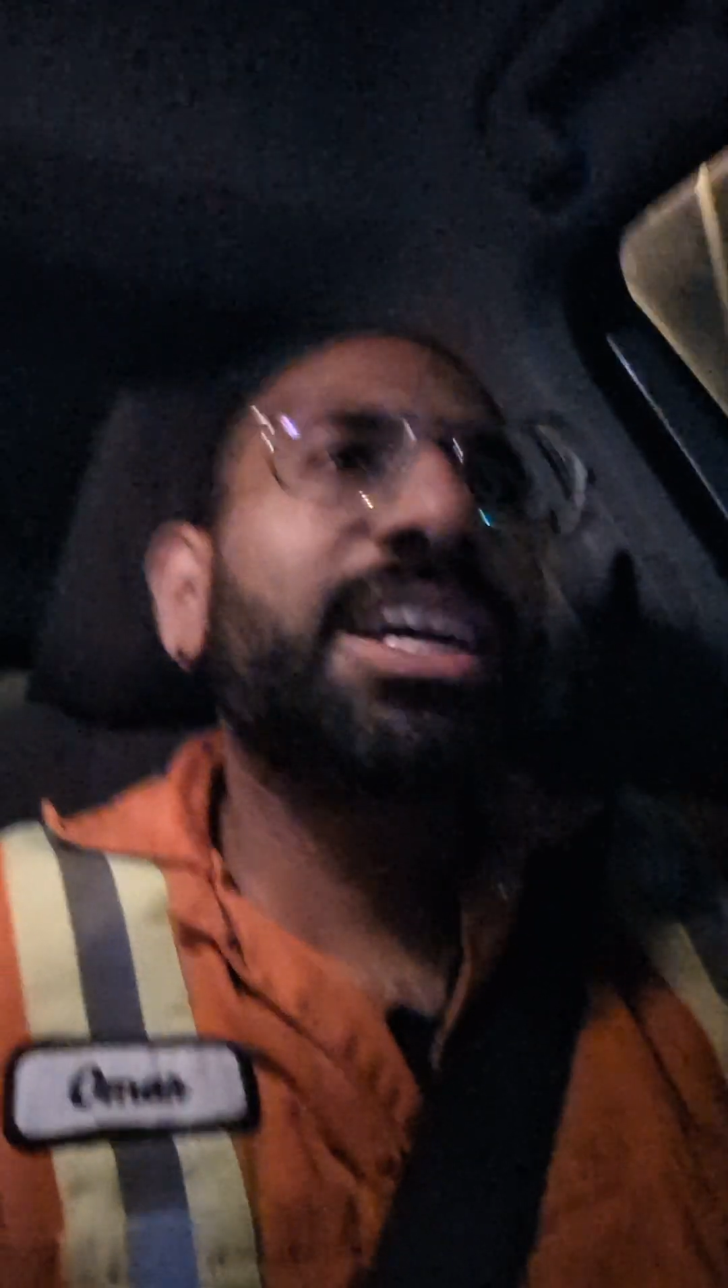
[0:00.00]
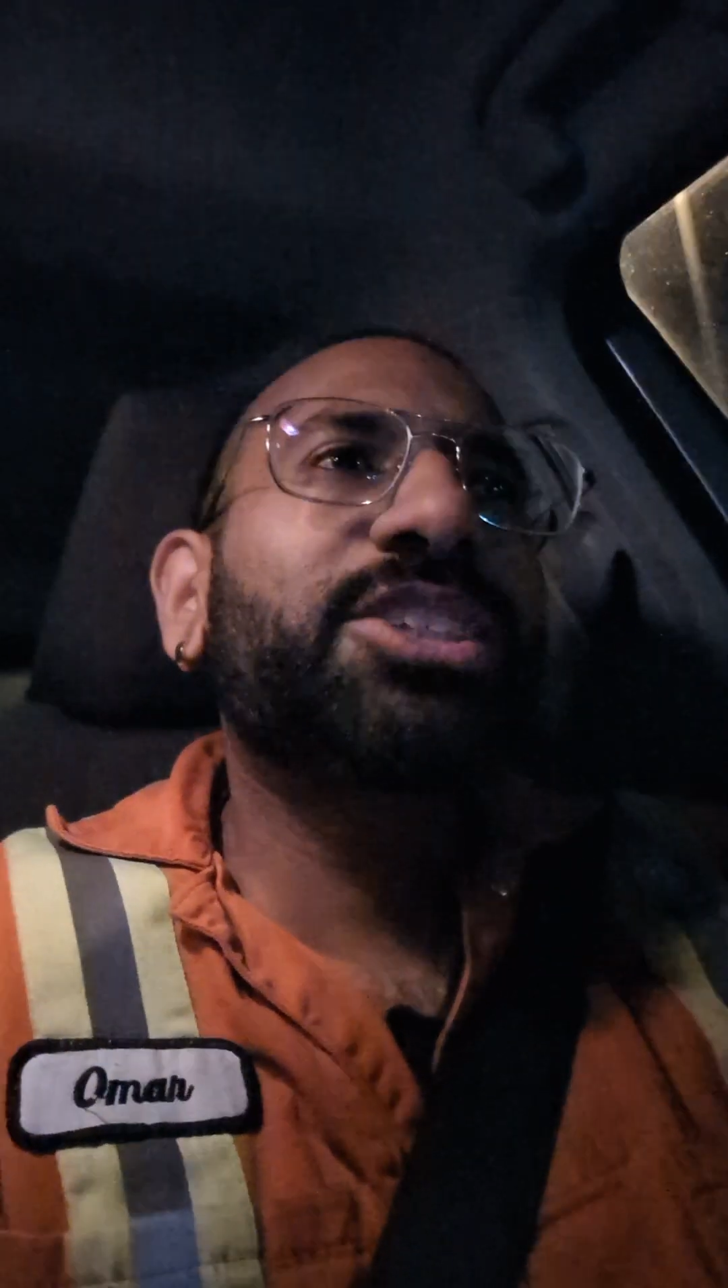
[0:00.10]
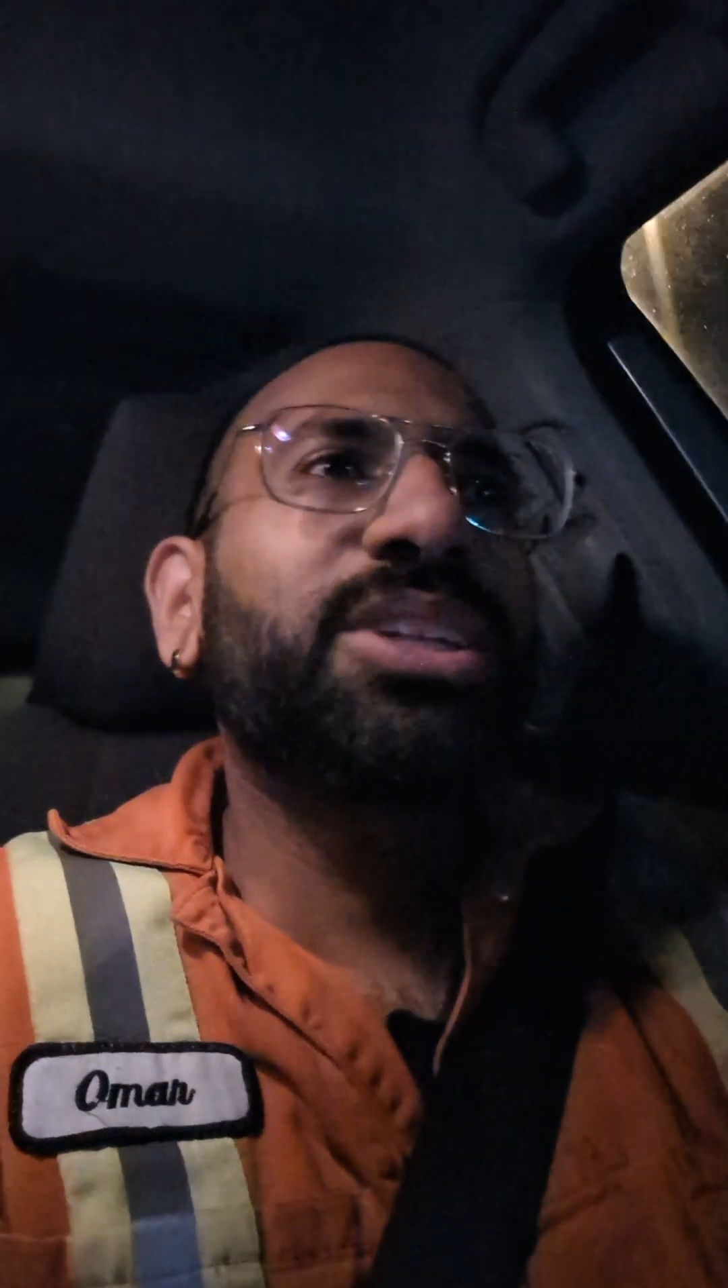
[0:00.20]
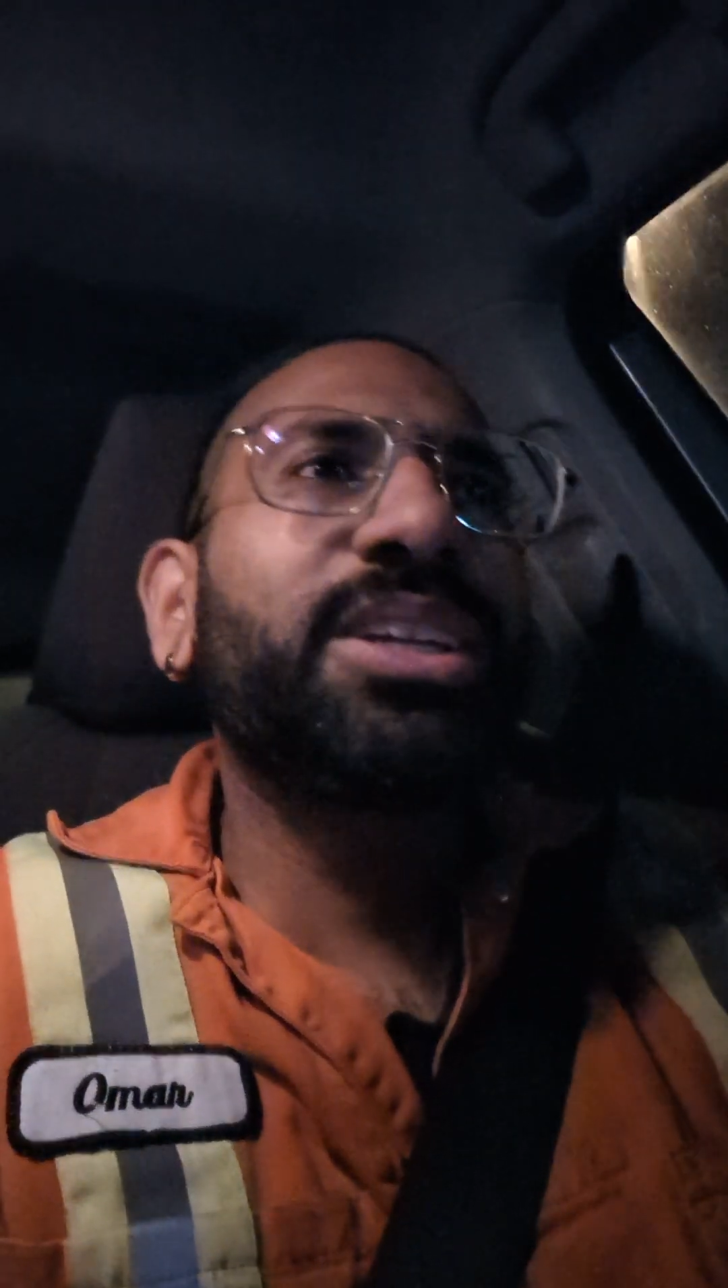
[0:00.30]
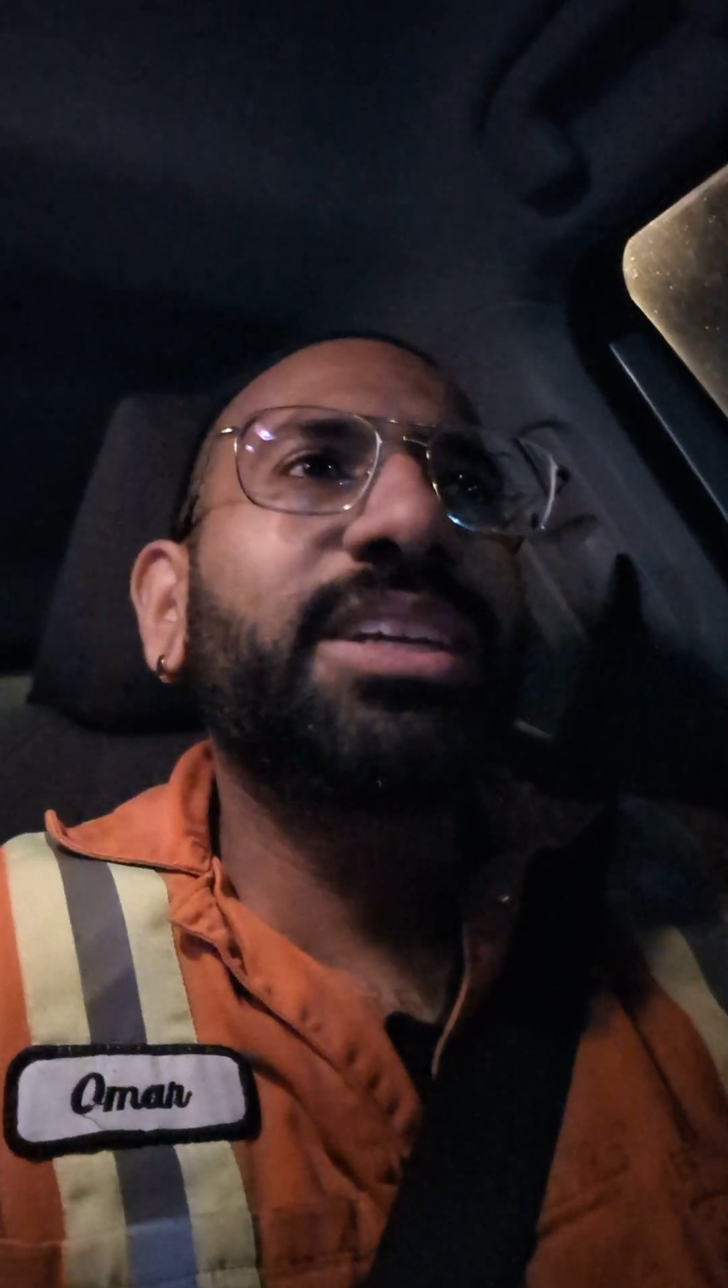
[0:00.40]

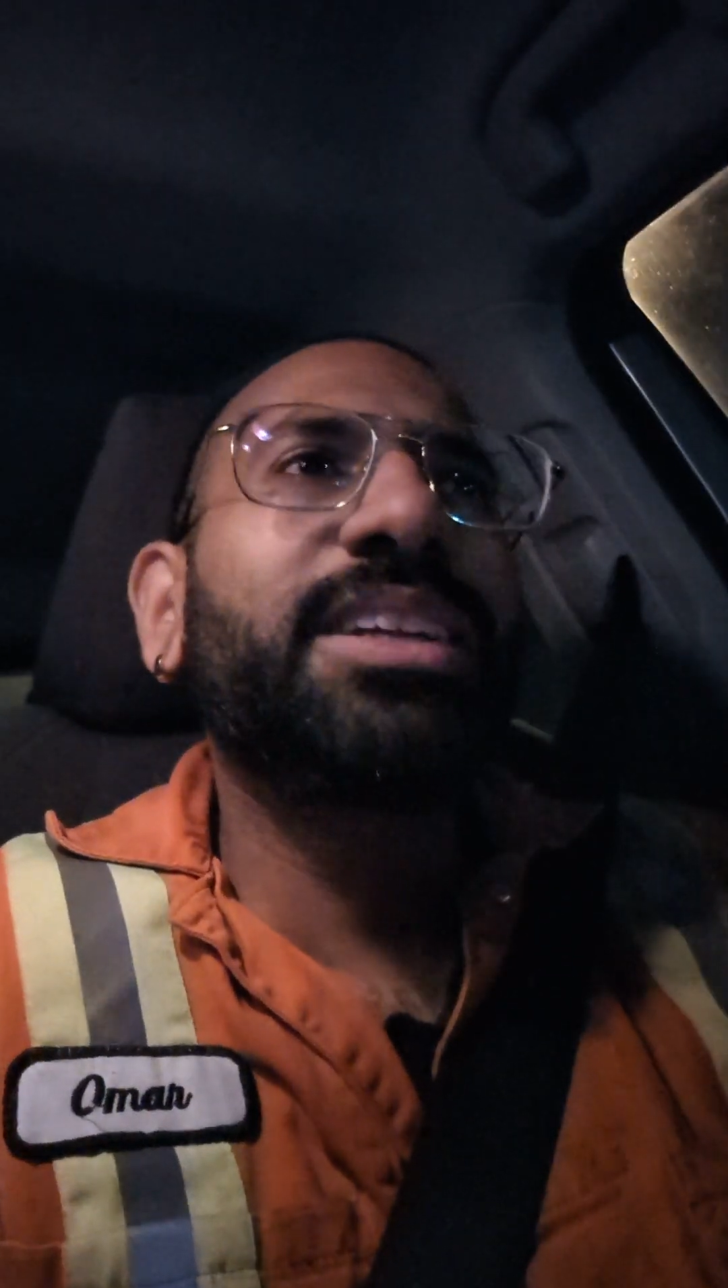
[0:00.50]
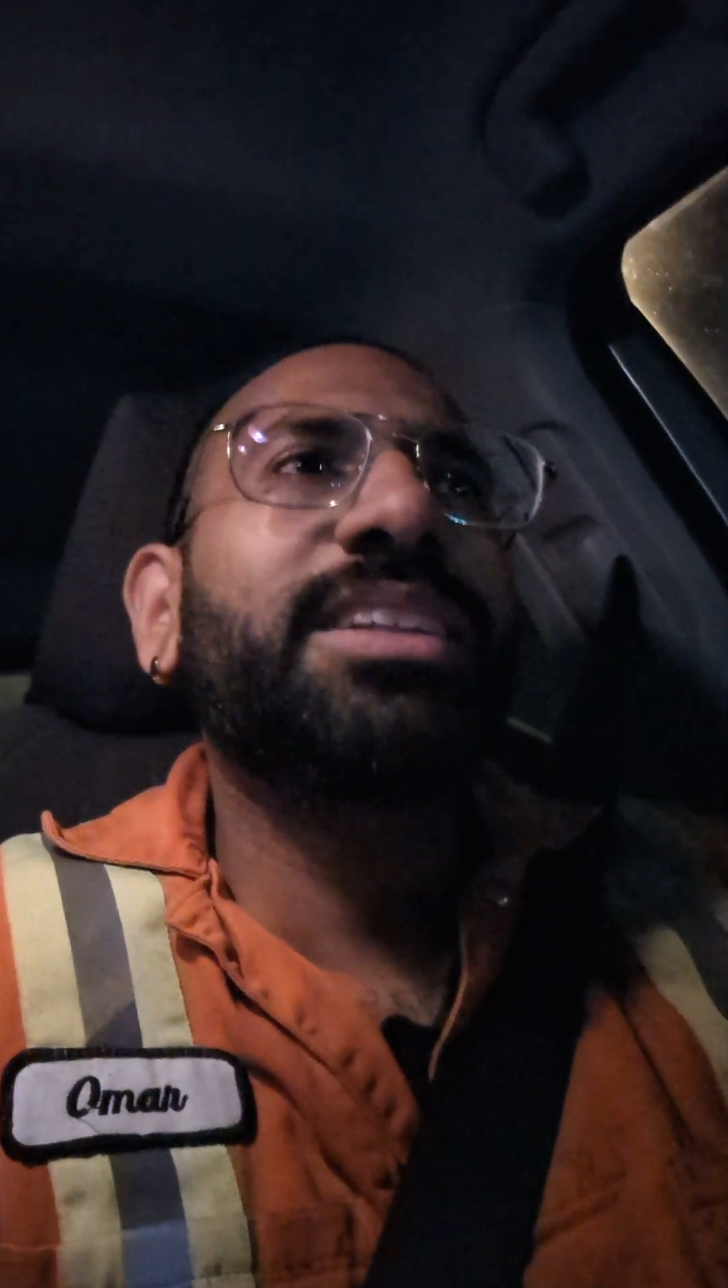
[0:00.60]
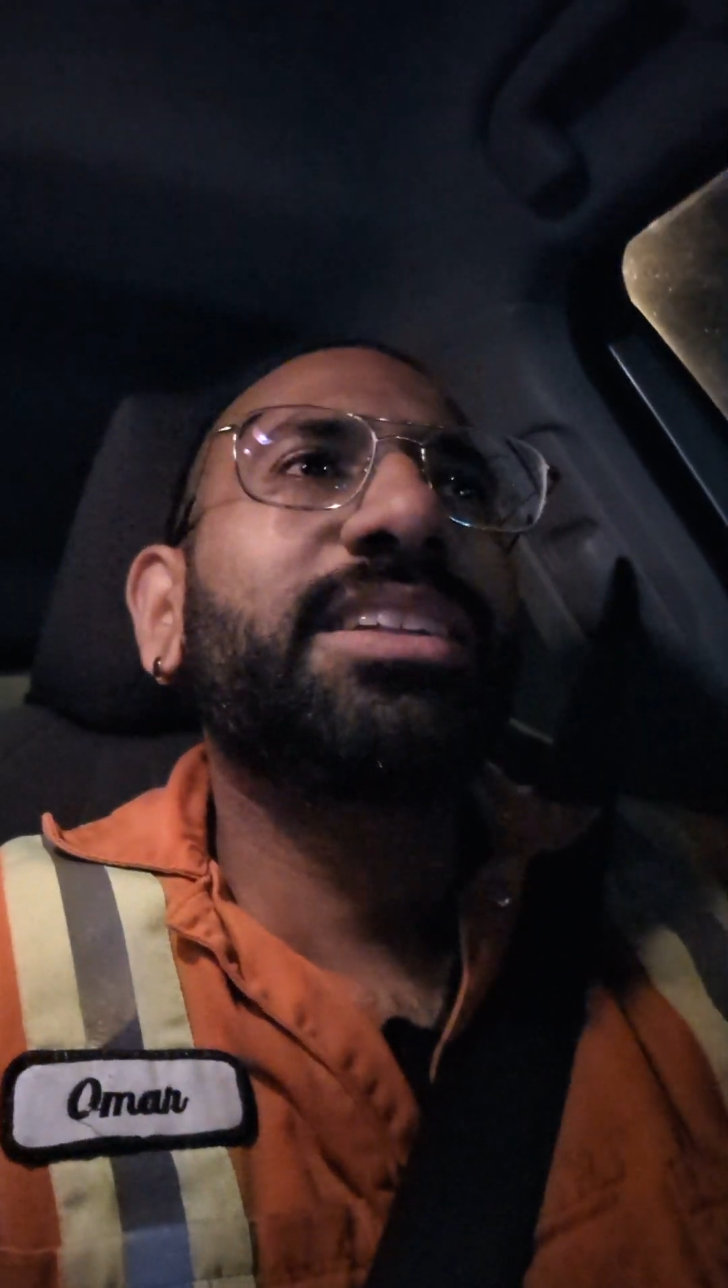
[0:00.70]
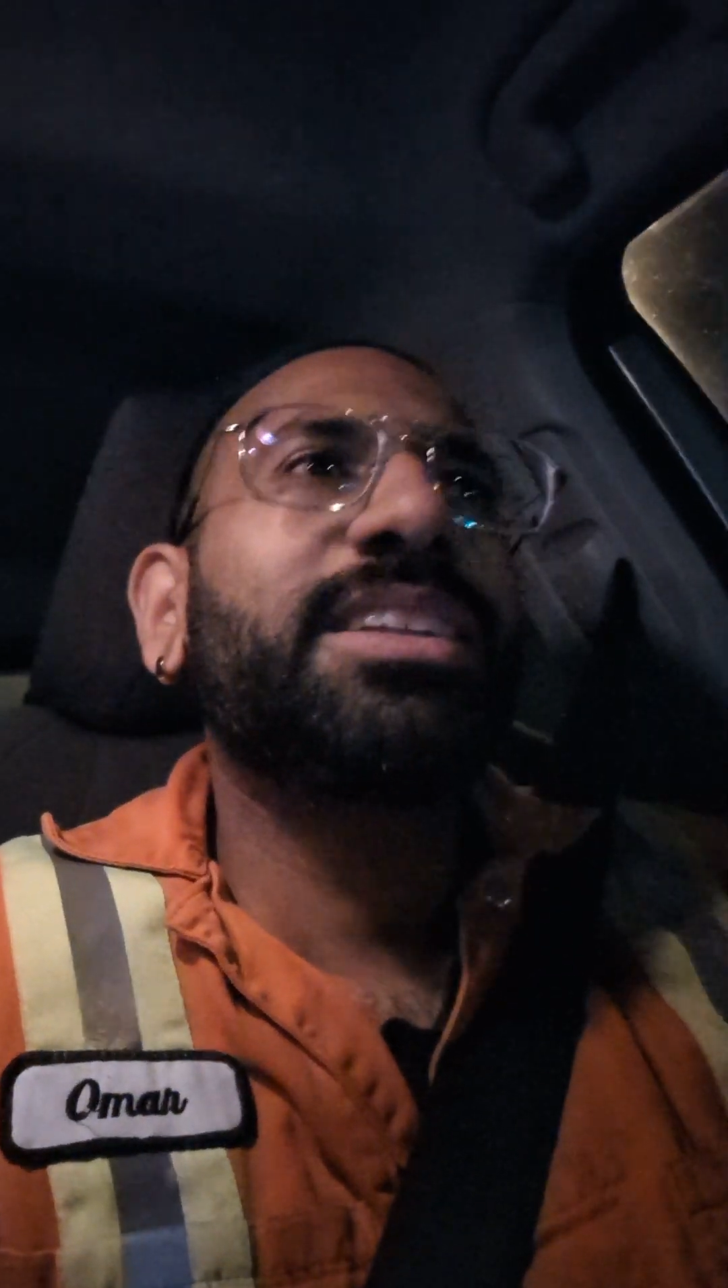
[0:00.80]
actually